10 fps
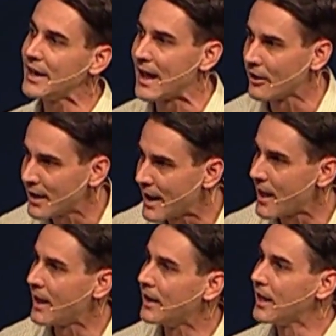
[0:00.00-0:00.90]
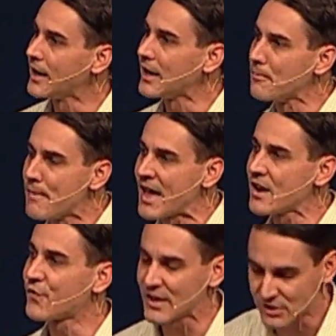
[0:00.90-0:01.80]
it out and, and, letting it
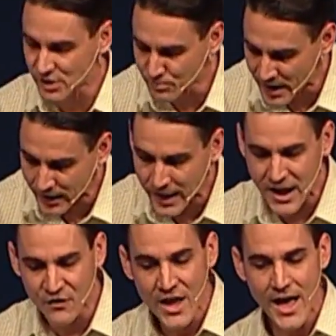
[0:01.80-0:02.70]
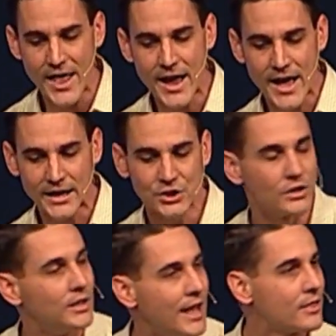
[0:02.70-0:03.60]
manifest in my life. And I had to
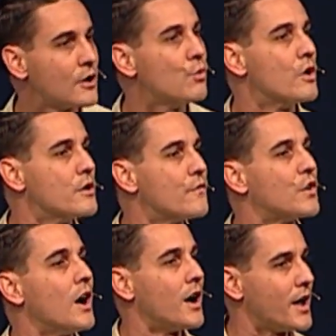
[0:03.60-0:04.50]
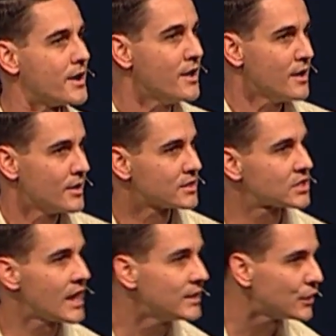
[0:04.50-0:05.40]
let the Word of God
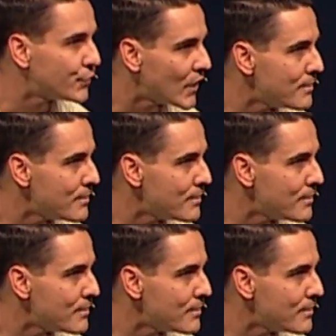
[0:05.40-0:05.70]
sanctify